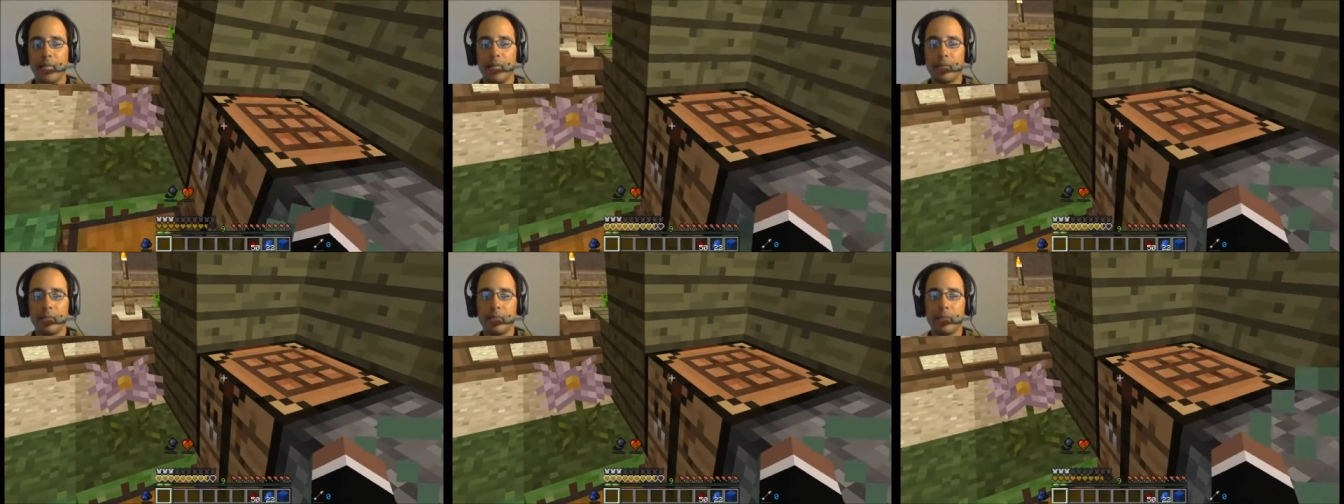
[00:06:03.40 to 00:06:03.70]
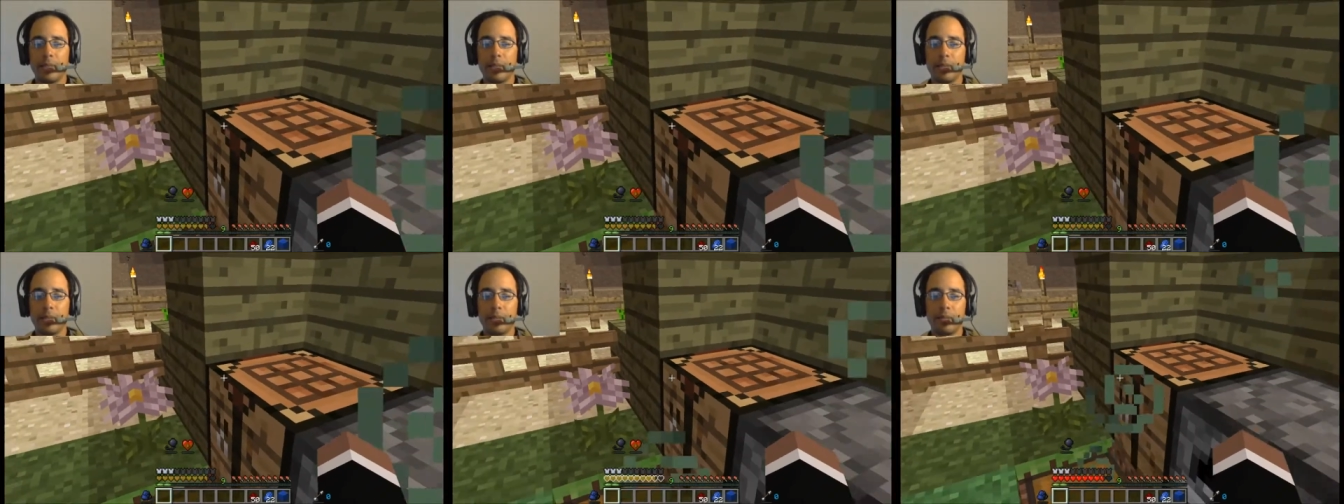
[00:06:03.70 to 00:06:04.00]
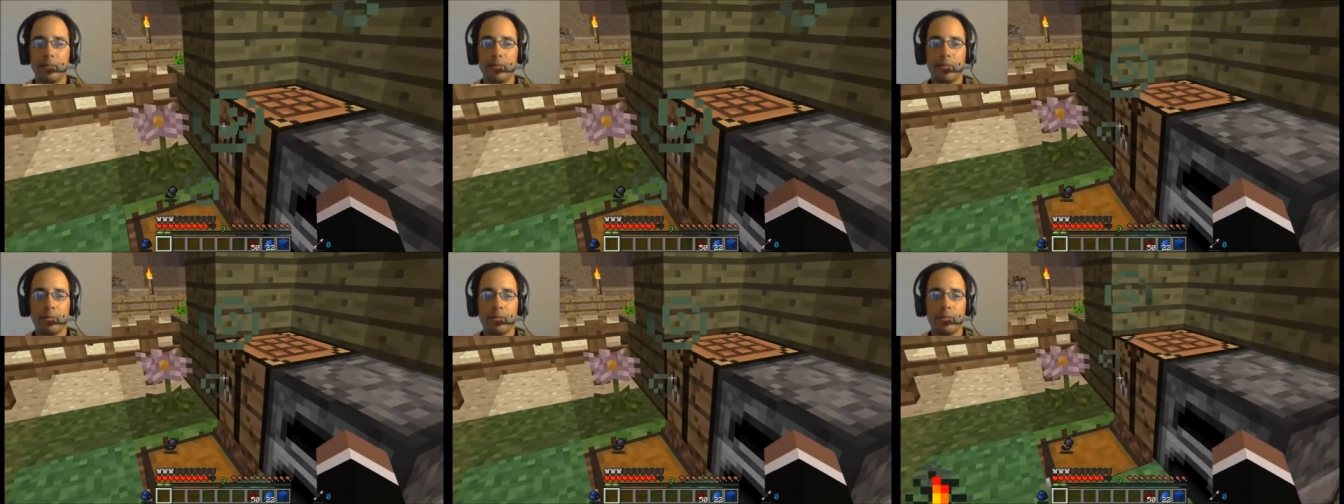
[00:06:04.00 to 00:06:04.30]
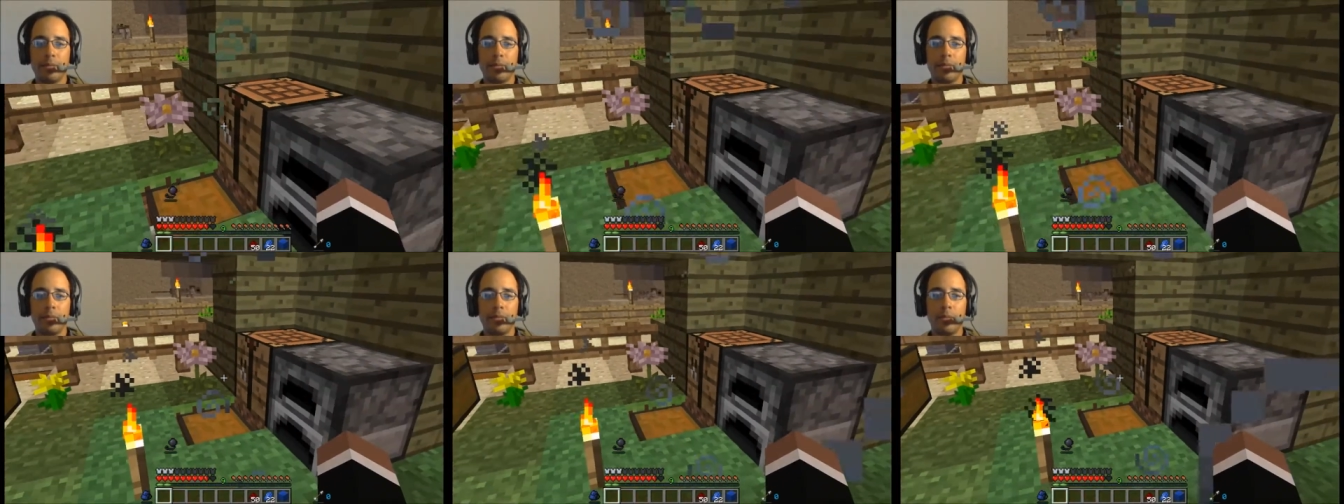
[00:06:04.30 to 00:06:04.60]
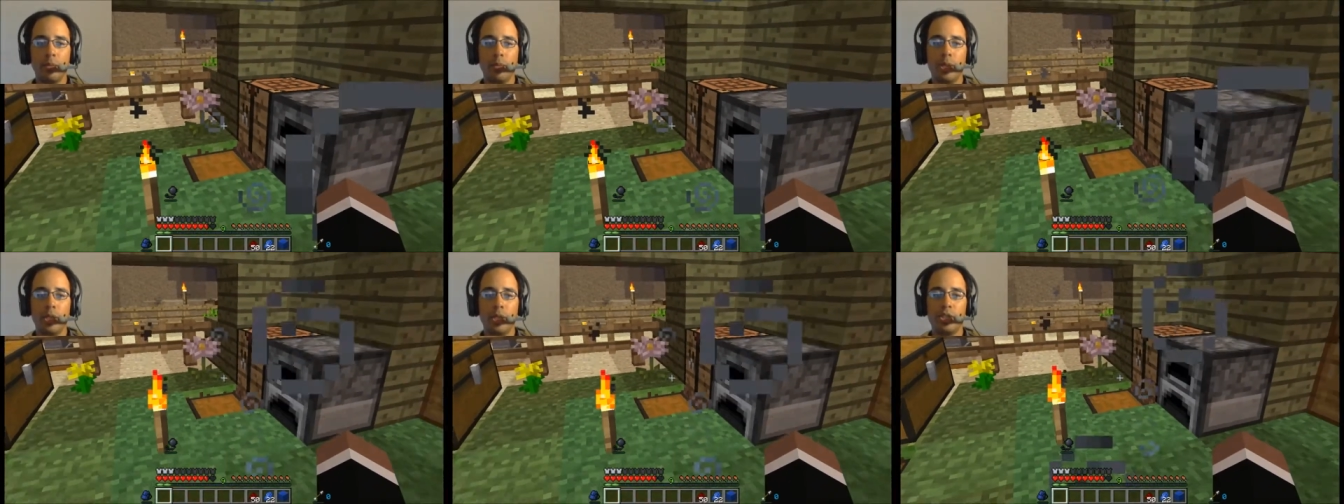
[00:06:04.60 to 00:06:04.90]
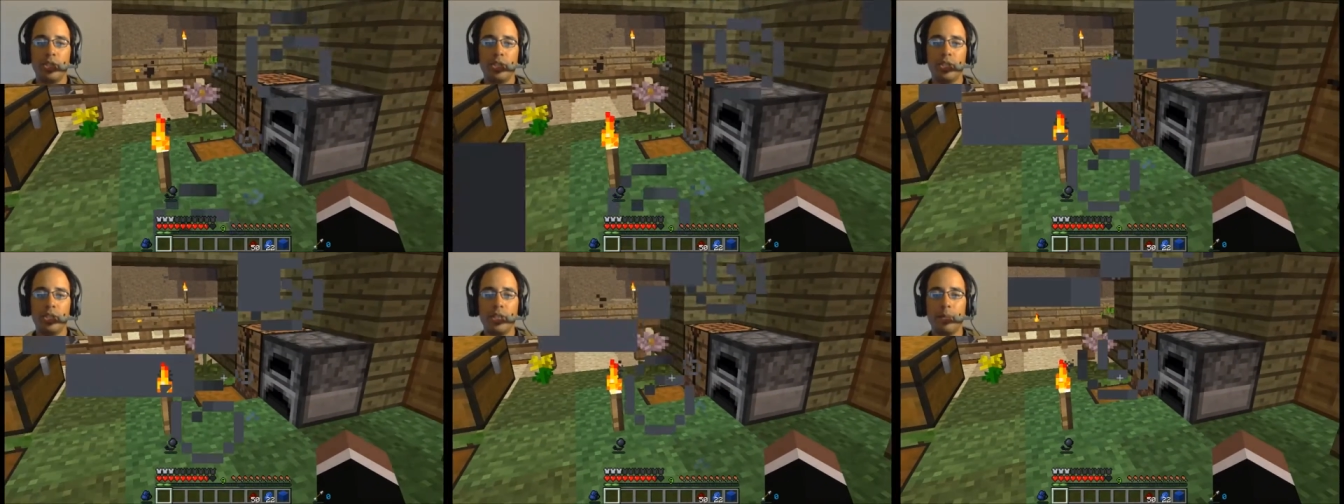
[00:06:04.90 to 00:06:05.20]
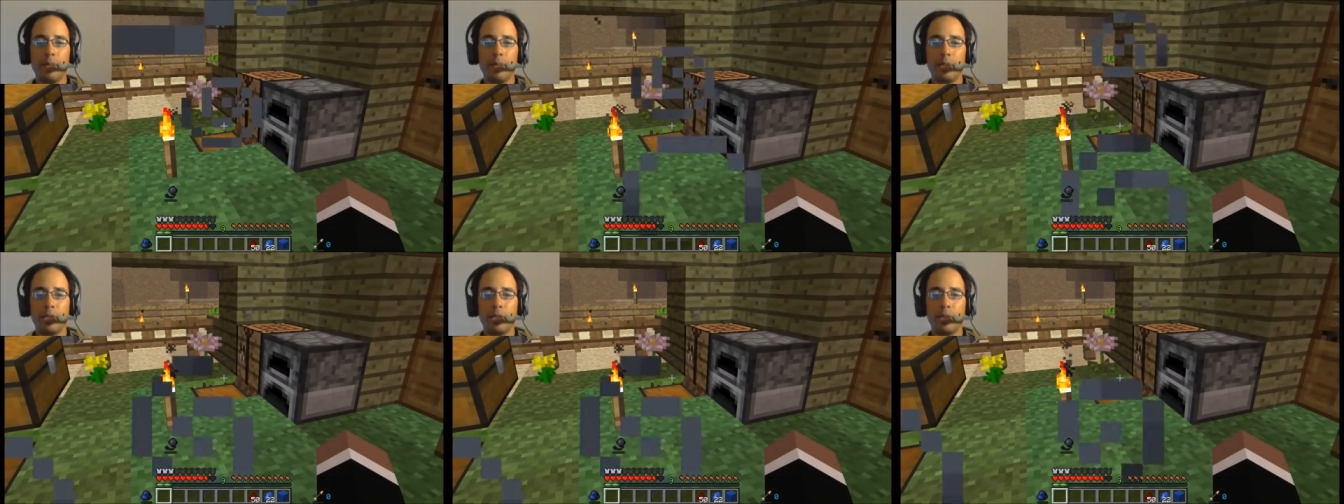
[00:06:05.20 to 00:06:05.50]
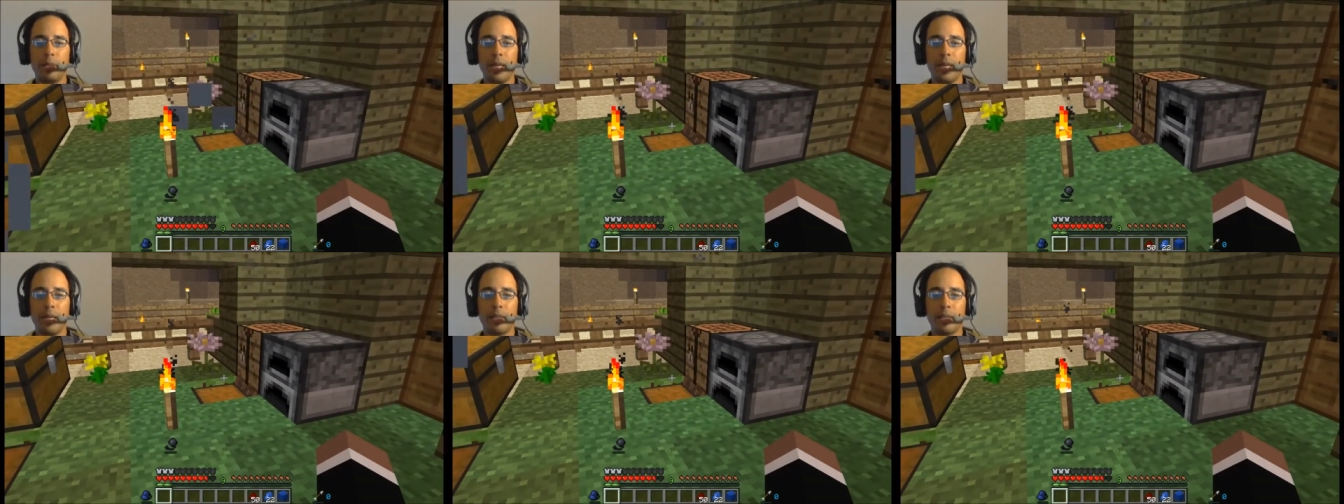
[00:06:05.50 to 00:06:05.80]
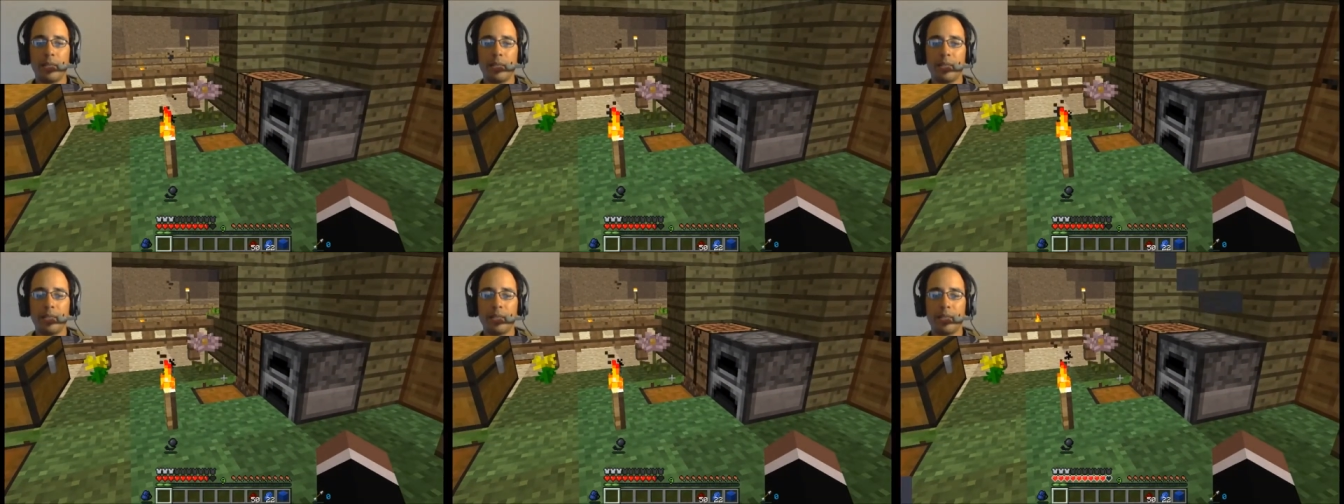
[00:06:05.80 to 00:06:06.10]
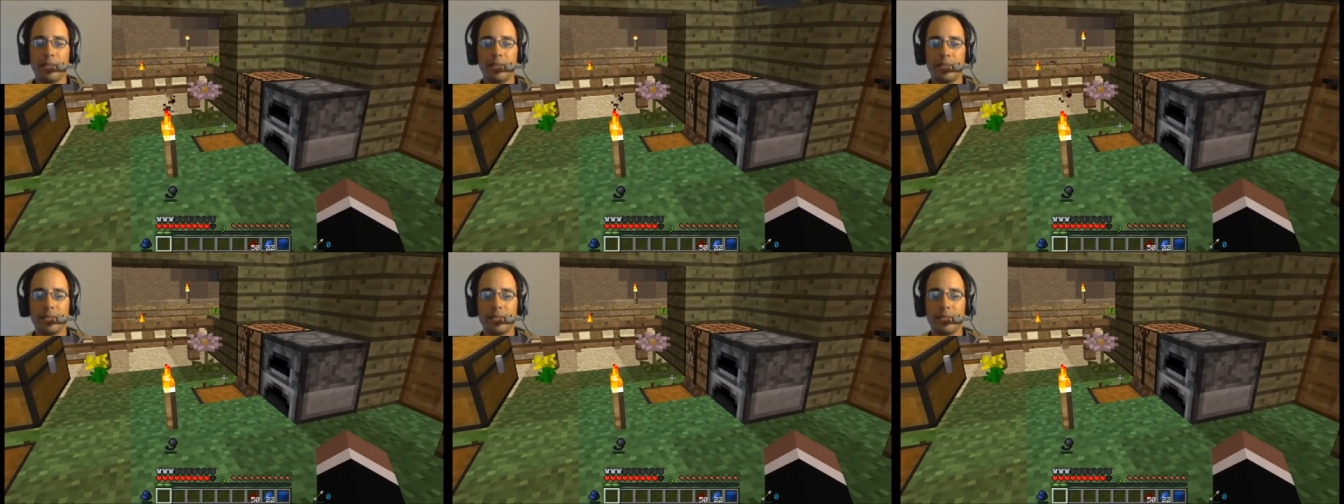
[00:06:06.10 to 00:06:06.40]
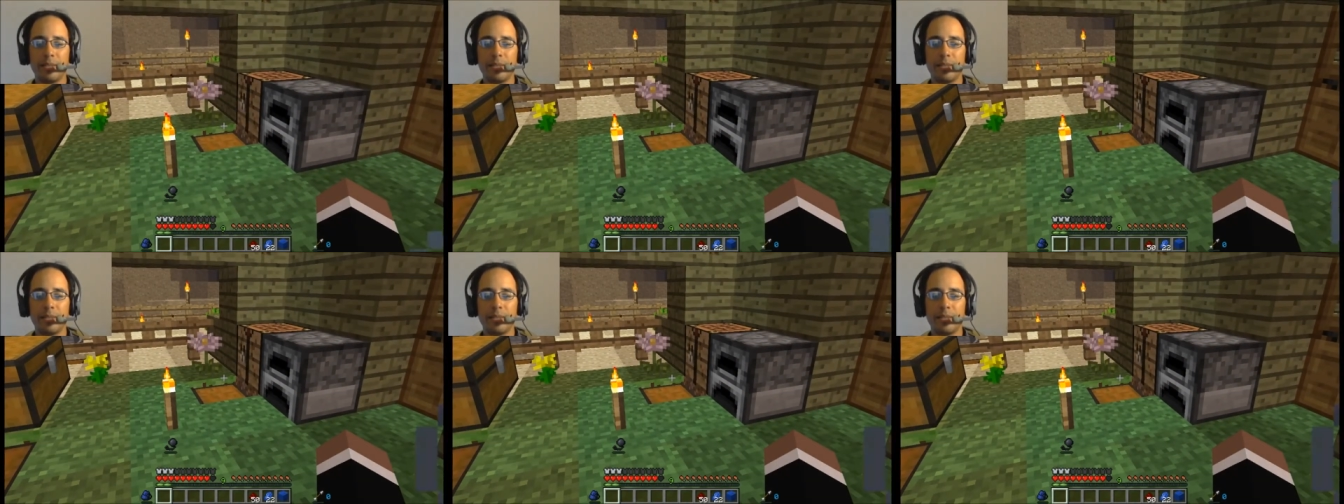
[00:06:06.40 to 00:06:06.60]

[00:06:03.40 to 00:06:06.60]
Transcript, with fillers: god dang it. Would you stop shooting me out there?